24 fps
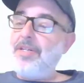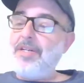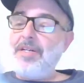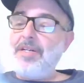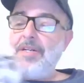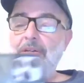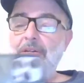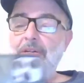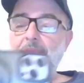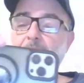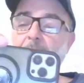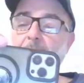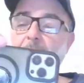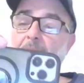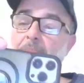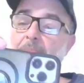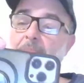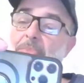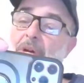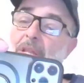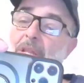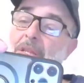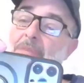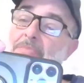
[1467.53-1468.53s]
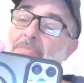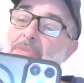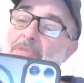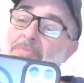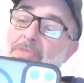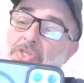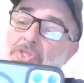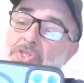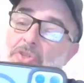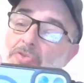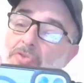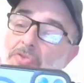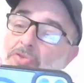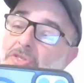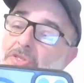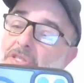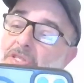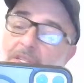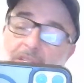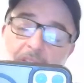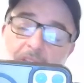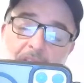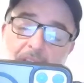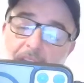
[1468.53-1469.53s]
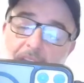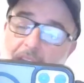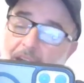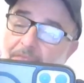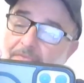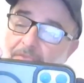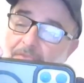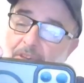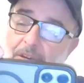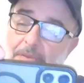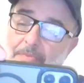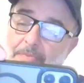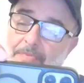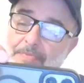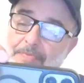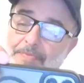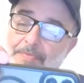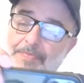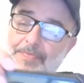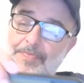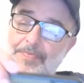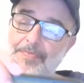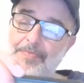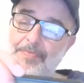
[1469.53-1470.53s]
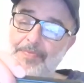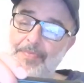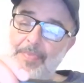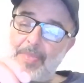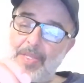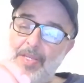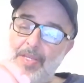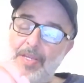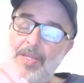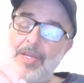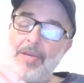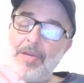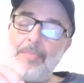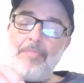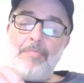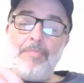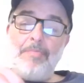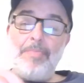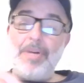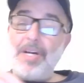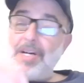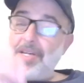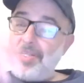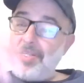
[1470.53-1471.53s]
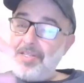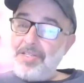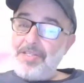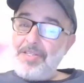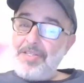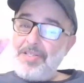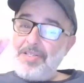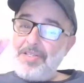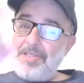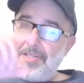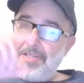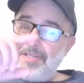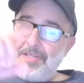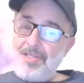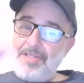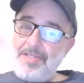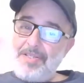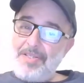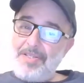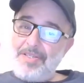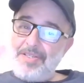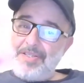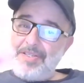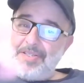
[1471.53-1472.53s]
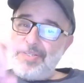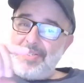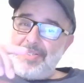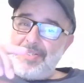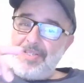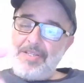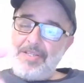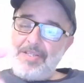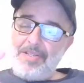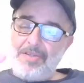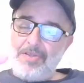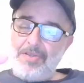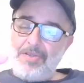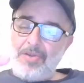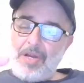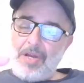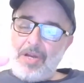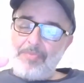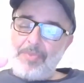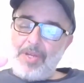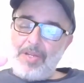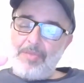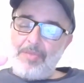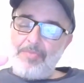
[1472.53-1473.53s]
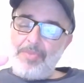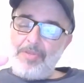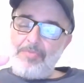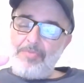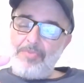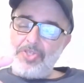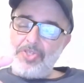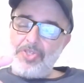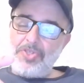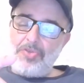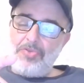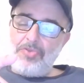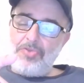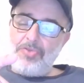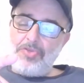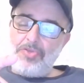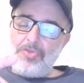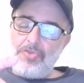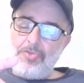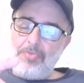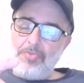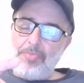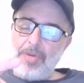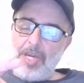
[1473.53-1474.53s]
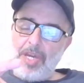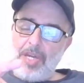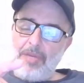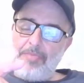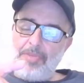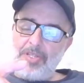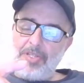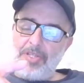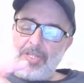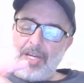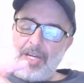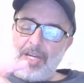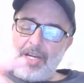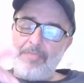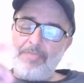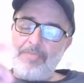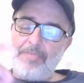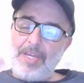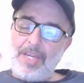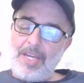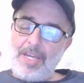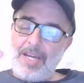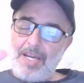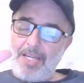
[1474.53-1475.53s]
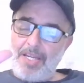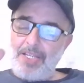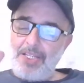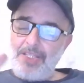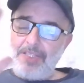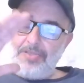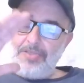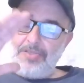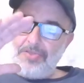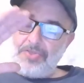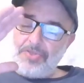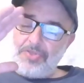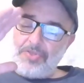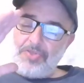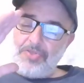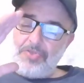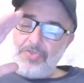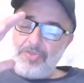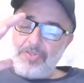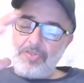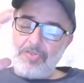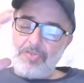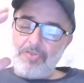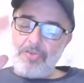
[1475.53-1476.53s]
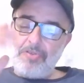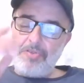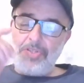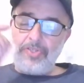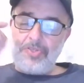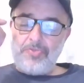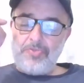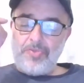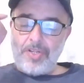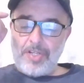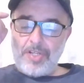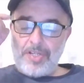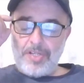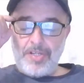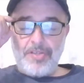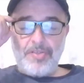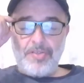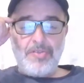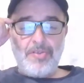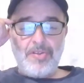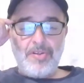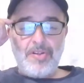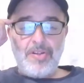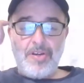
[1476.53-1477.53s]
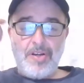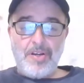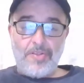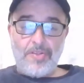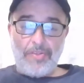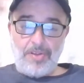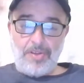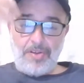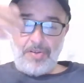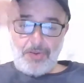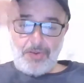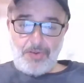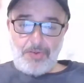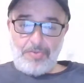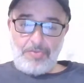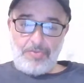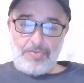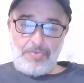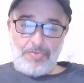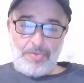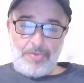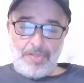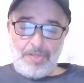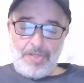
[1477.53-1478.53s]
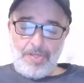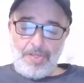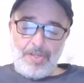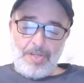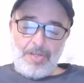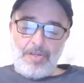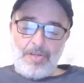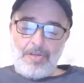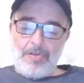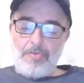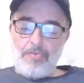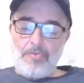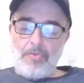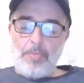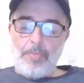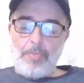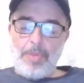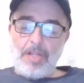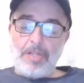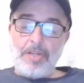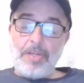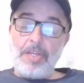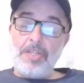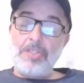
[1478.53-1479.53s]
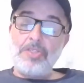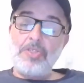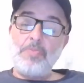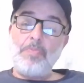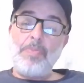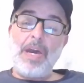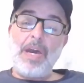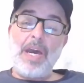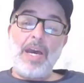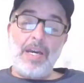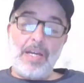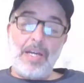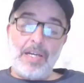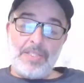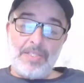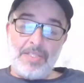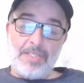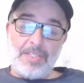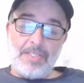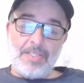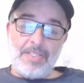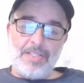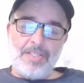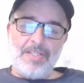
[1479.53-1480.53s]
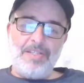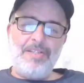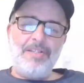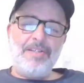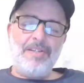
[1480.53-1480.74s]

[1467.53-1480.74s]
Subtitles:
Abdullah bin Mas'ud didn't have them, but Abdullah bin Mas'ud and Ubay ibn Kaab, they kind of used to encourage one another along their own rebellious paths,